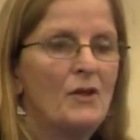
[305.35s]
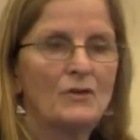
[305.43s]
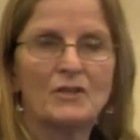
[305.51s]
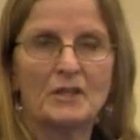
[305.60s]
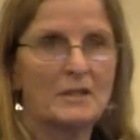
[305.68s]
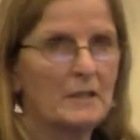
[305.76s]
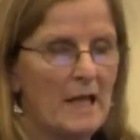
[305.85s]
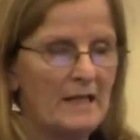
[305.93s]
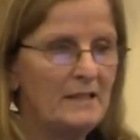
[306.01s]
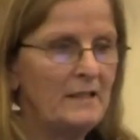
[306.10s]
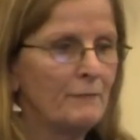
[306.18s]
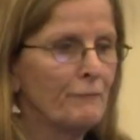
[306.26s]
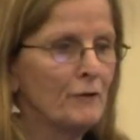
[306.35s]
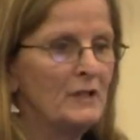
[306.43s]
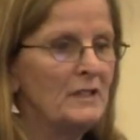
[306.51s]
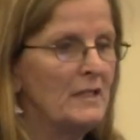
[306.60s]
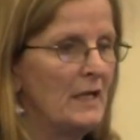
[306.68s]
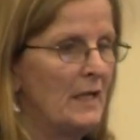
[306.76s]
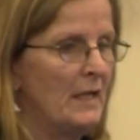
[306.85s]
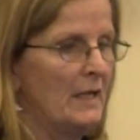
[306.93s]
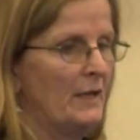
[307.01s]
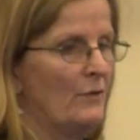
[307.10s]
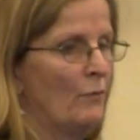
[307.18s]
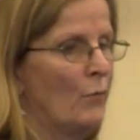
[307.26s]
there's a slight difference
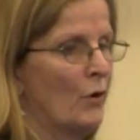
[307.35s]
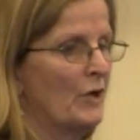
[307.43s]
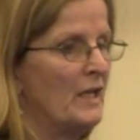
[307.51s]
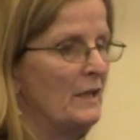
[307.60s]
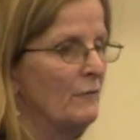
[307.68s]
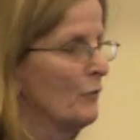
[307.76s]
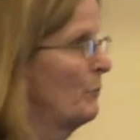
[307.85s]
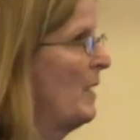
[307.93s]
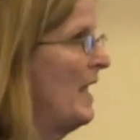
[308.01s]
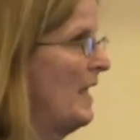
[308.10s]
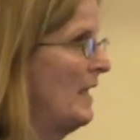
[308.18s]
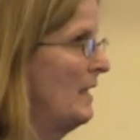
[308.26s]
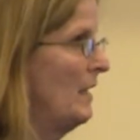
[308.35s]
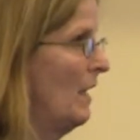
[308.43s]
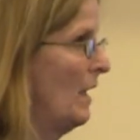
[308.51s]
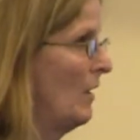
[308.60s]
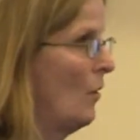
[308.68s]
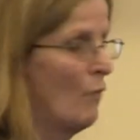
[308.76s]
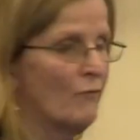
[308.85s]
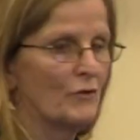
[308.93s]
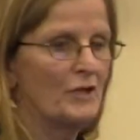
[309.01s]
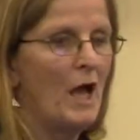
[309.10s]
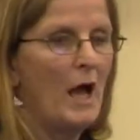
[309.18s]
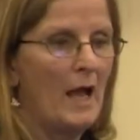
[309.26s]
in working for pay
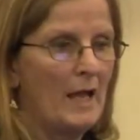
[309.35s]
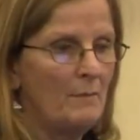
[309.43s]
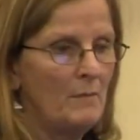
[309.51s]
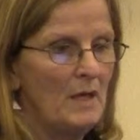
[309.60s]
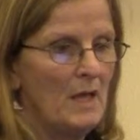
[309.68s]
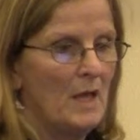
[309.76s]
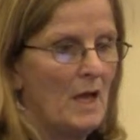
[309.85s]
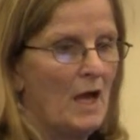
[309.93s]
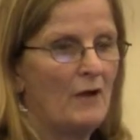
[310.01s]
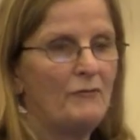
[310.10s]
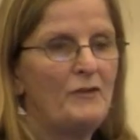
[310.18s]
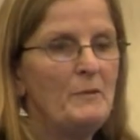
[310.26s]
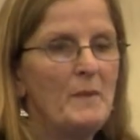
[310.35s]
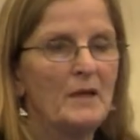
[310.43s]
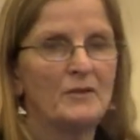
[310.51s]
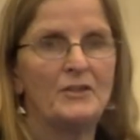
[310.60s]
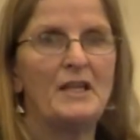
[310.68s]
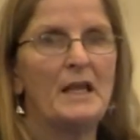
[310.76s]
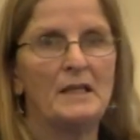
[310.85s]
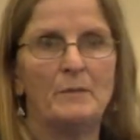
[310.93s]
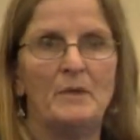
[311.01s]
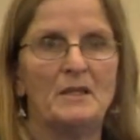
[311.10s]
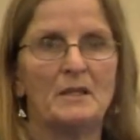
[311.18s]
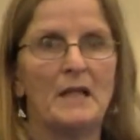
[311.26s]
over time. Females
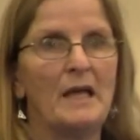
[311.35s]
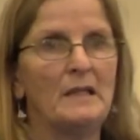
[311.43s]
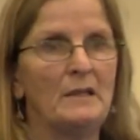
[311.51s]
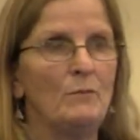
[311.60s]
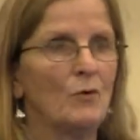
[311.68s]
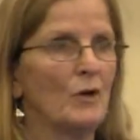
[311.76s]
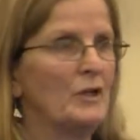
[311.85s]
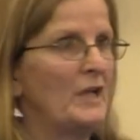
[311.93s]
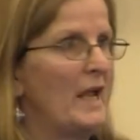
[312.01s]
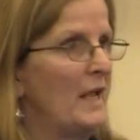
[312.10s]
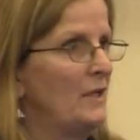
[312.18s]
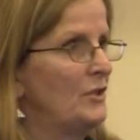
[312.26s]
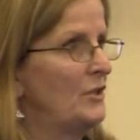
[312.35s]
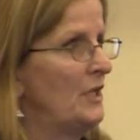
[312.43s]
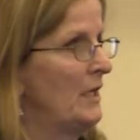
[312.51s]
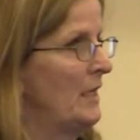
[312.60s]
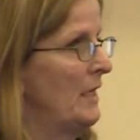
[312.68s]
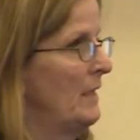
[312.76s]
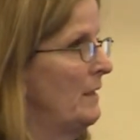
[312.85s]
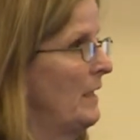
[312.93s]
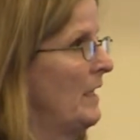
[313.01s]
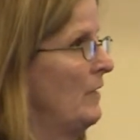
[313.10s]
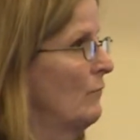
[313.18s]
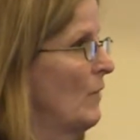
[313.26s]
tend to be slightly more engaged
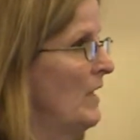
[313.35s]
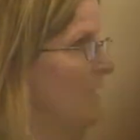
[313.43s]
in